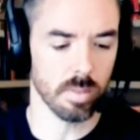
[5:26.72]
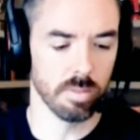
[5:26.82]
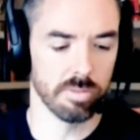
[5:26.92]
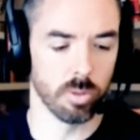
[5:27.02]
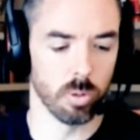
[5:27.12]

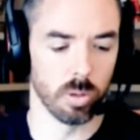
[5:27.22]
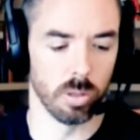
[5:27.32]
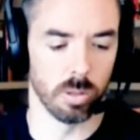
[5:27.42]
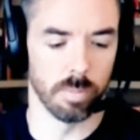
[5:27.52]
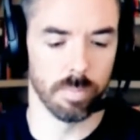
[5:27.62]

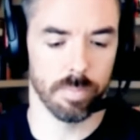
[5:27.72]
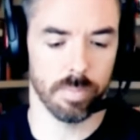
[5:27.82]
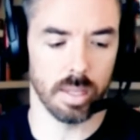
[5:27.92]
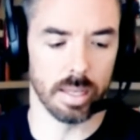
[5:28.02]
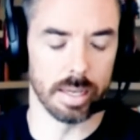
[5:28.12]
for
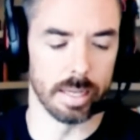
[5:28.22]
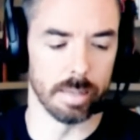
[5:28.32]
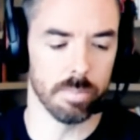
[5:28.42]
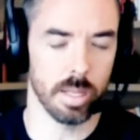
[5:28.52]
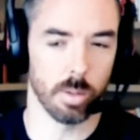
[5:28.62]

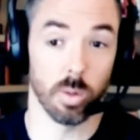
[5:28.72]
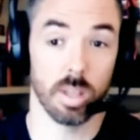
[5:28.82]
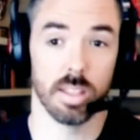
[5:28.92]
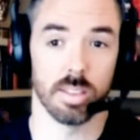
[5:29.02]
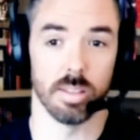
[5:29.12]

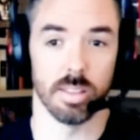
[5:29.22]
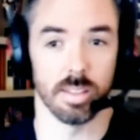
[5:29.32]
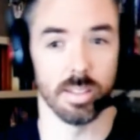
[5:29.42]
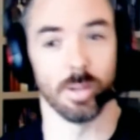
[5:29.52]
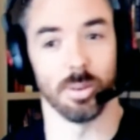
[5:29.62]
one, that
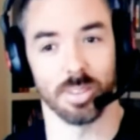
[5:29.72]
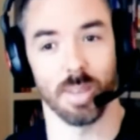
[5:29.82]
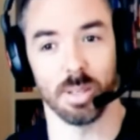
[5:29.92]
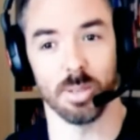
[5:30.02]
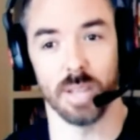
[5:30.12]
the year is
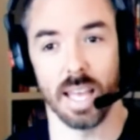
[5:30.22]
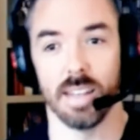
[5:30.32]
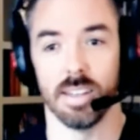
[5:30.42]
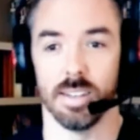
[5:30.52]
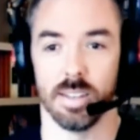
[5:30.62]
coming to an
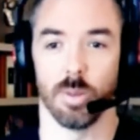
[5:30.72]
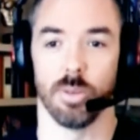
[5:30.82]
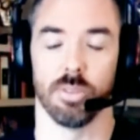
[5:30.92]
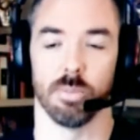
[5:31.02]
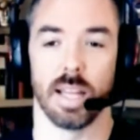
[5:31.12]
end, and
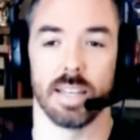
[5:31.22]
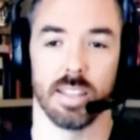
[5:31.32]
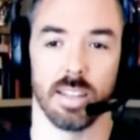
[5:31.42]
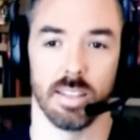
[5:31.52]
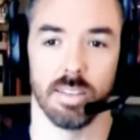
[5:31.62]
there's some light at
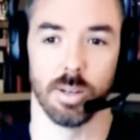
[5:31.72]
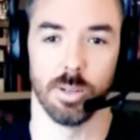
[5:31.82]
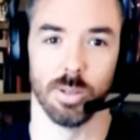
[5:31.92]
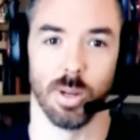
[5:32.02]
the end of the tunnel and